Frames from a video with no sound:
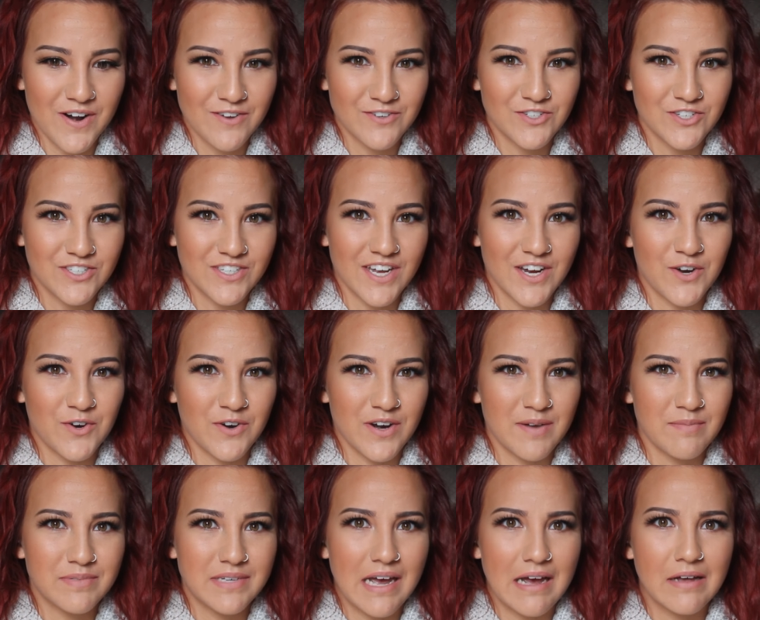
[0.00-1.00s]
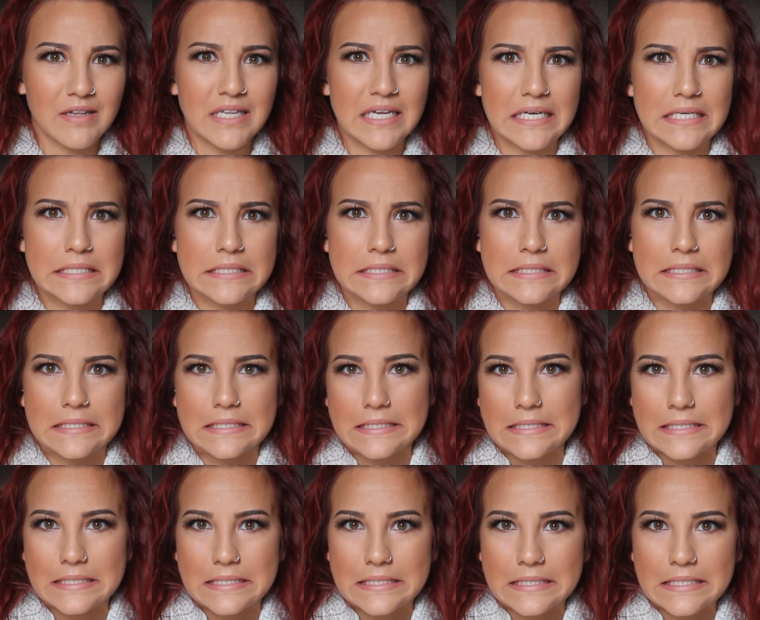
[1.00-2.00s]
I was just like creeped out, like,
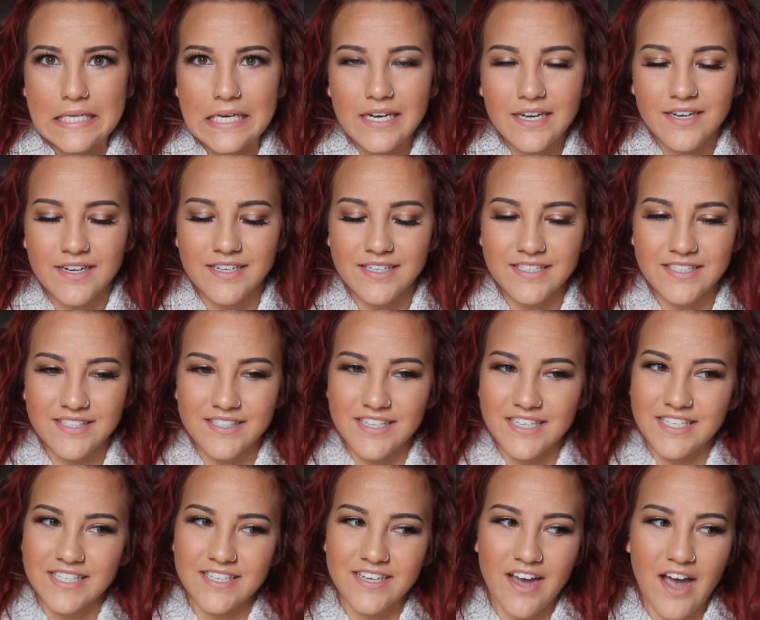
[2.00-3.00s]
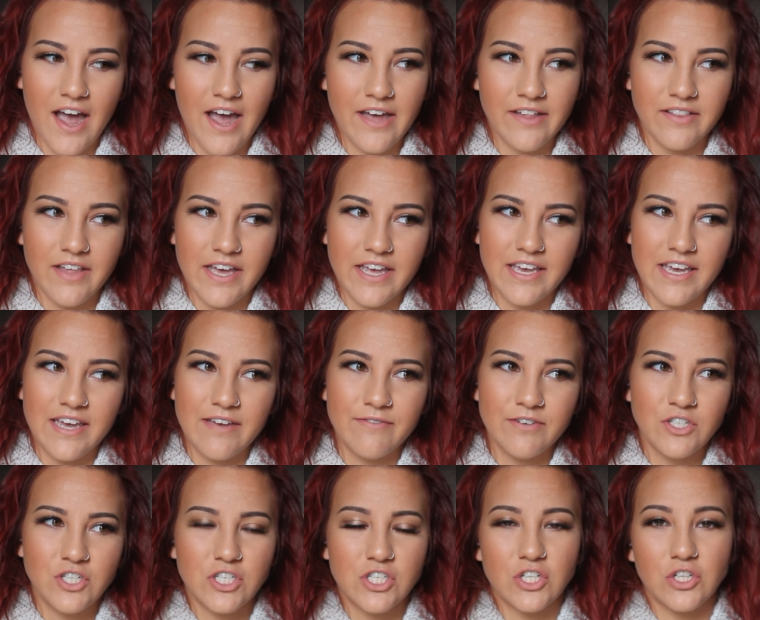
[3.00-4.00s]
because this guy, like,
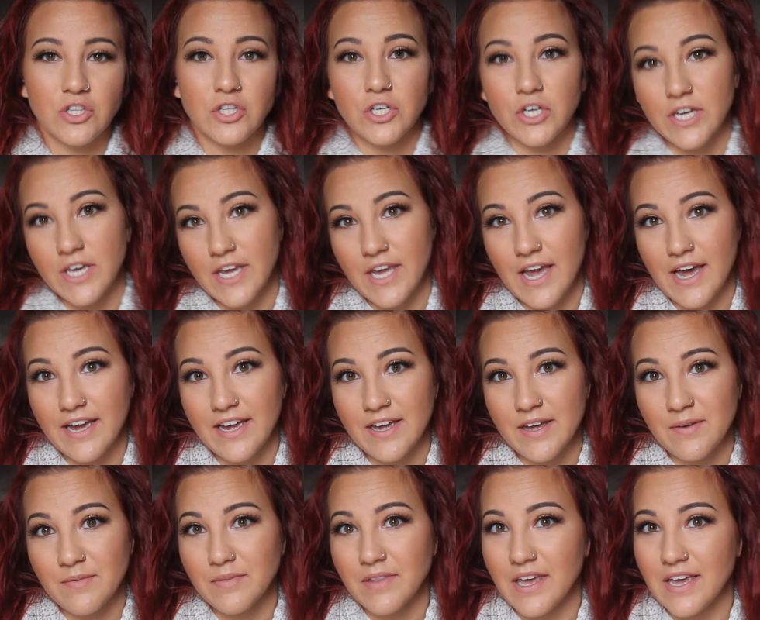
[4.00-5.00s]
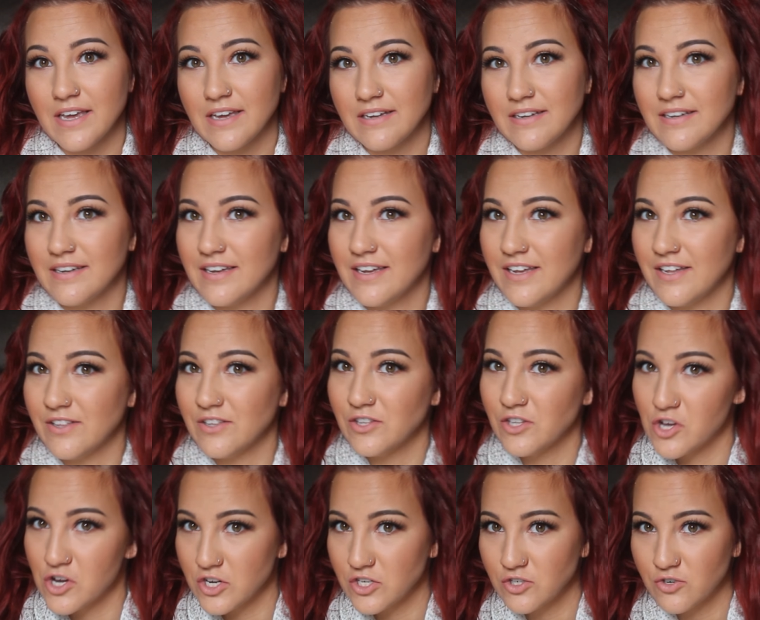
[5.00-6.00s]
even just looking at him, like, he
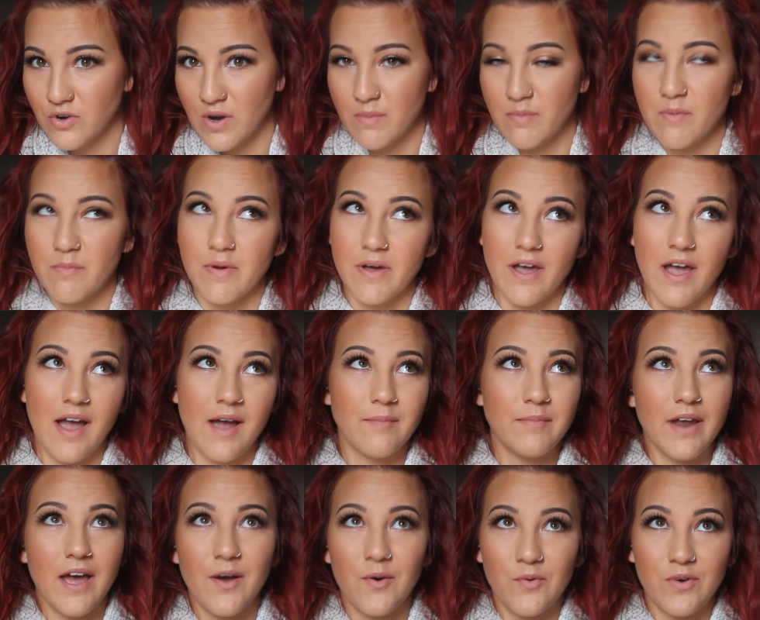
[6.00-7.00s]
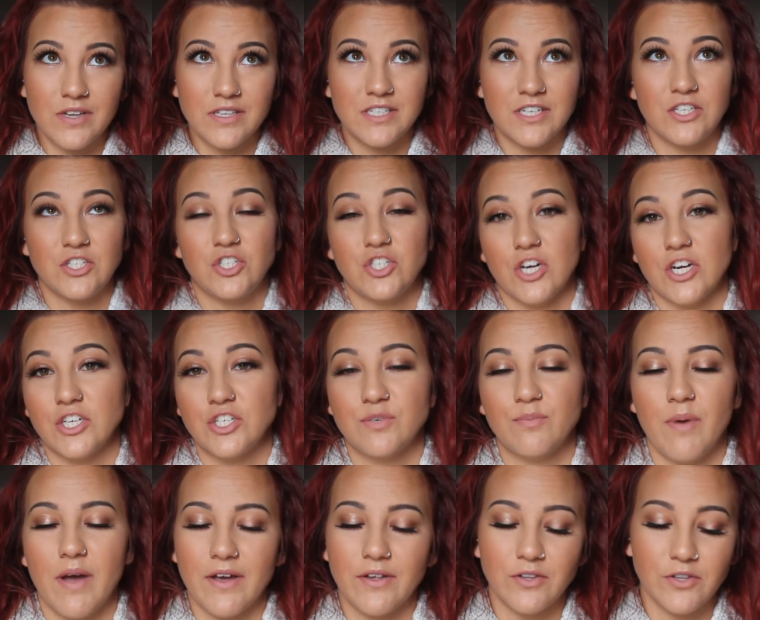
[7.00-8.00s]
looked creepy. But I'm not one to judge
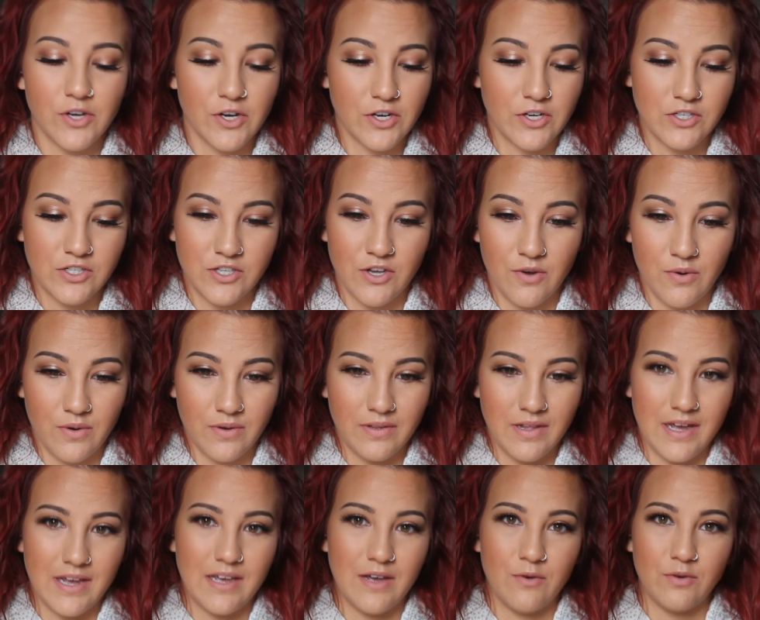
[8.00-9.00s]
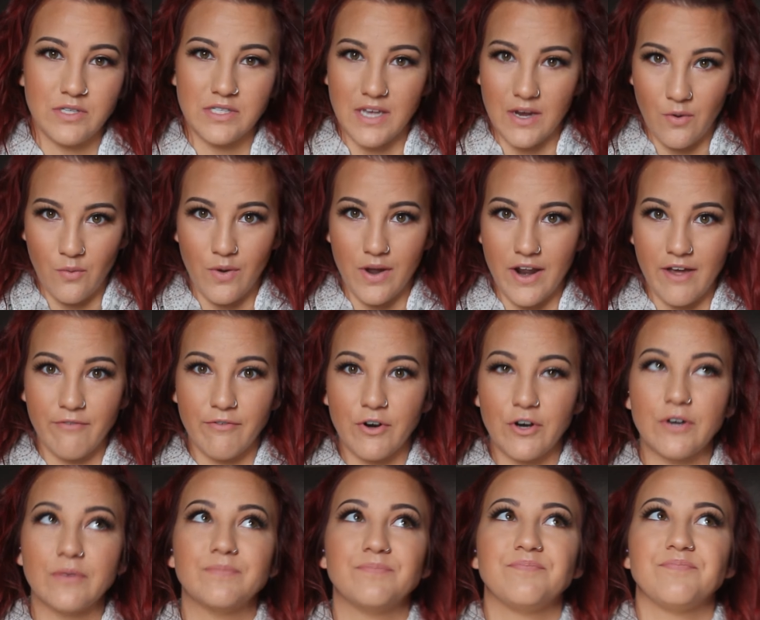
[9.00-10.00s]
by looks, so like it was like
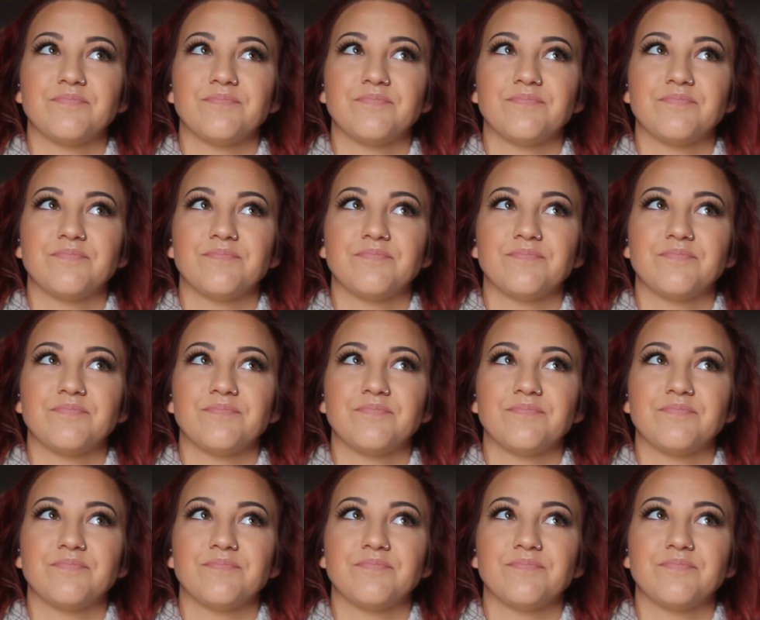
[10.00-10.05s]
whatever.